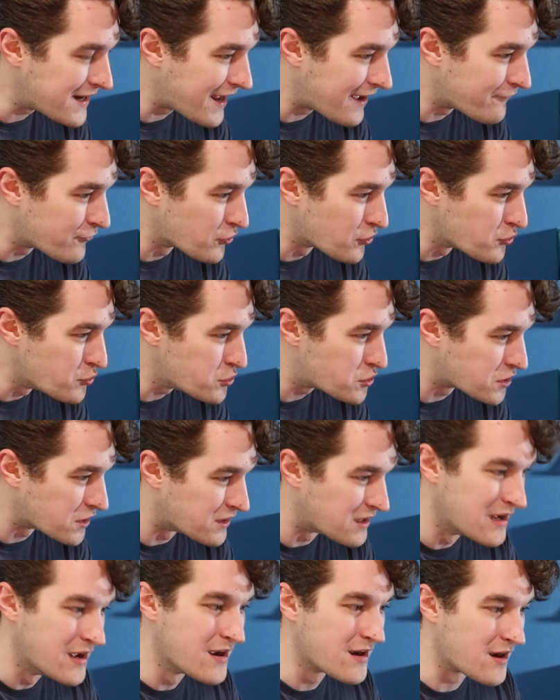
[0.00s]
and
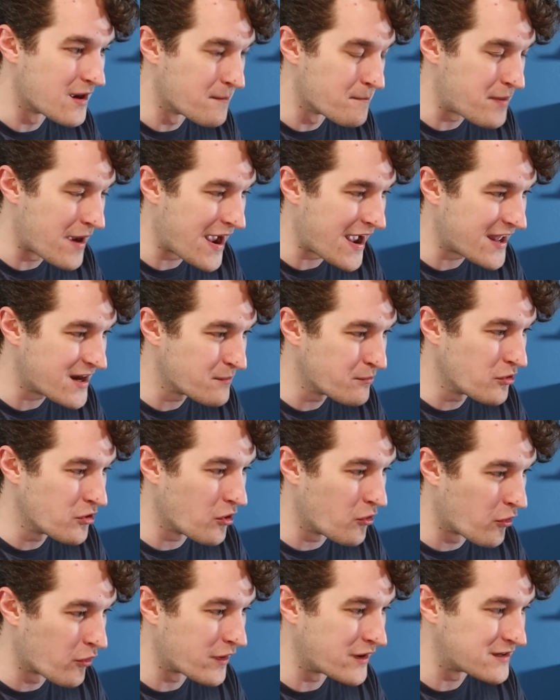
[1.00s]
Evolution,
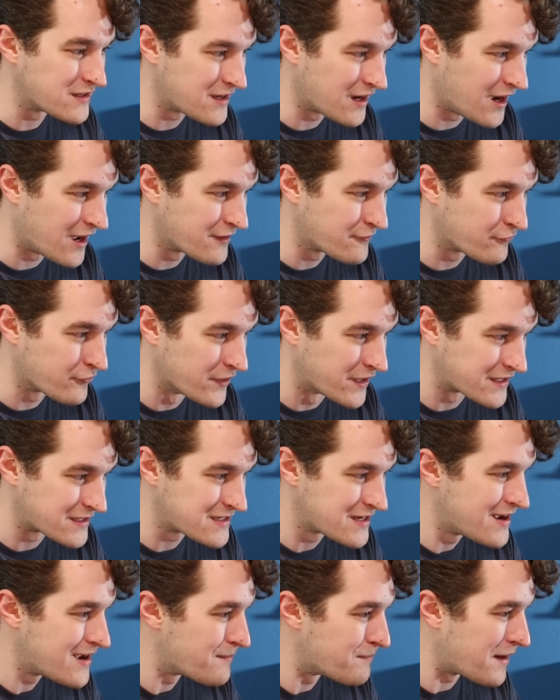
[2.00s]
Compatible or in
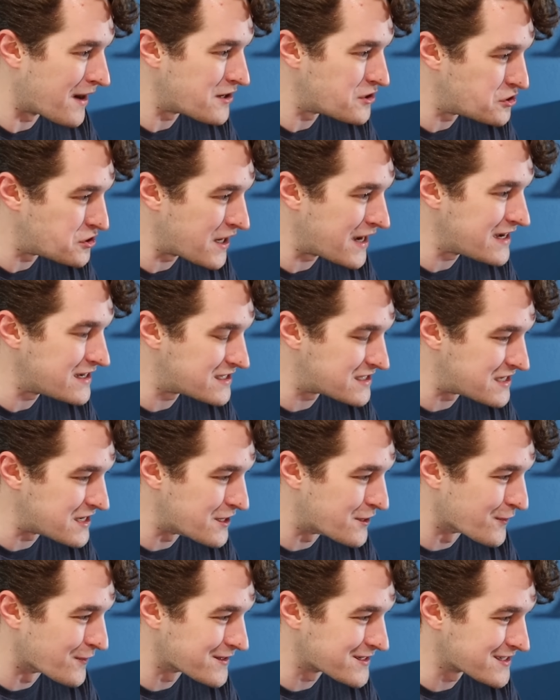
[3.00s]
Conflict by Jay
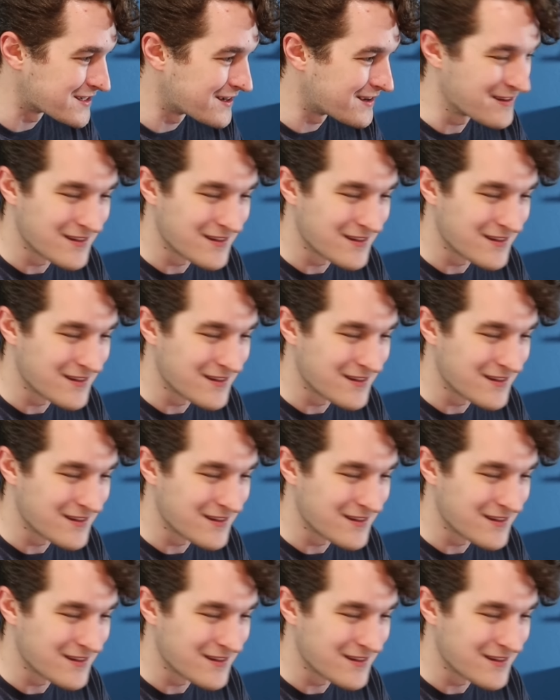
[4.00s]
Segert.